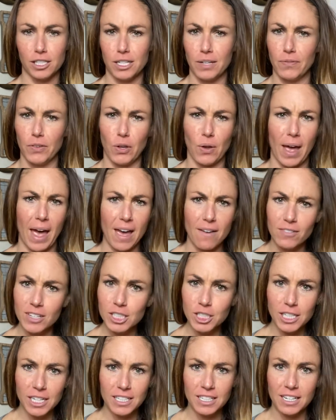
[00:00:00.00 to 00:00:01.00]
If you haven't
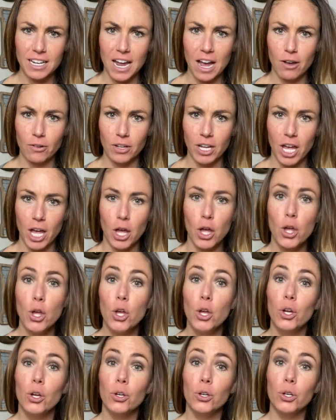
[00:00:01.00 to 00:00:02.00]
checked it out yet,
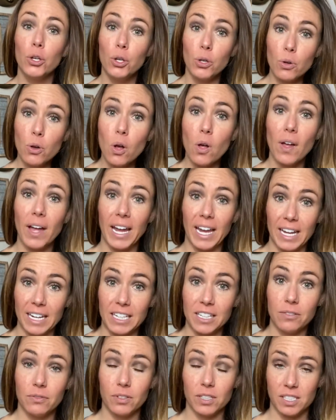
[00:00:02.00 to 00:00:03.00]
Google
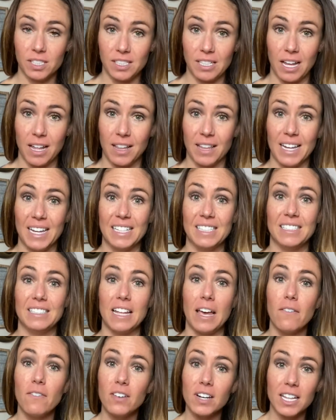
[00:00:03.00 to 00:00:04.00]
Andy Frisella and
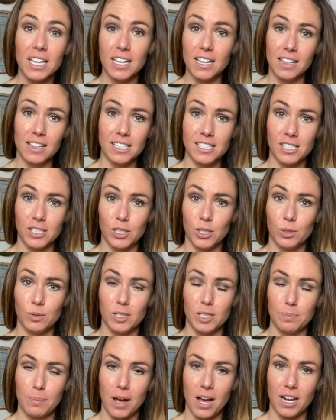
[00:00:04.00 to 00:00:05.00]
definitely listen to
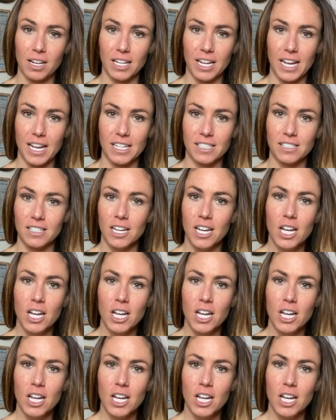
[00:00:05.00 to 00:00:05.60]
his podcast,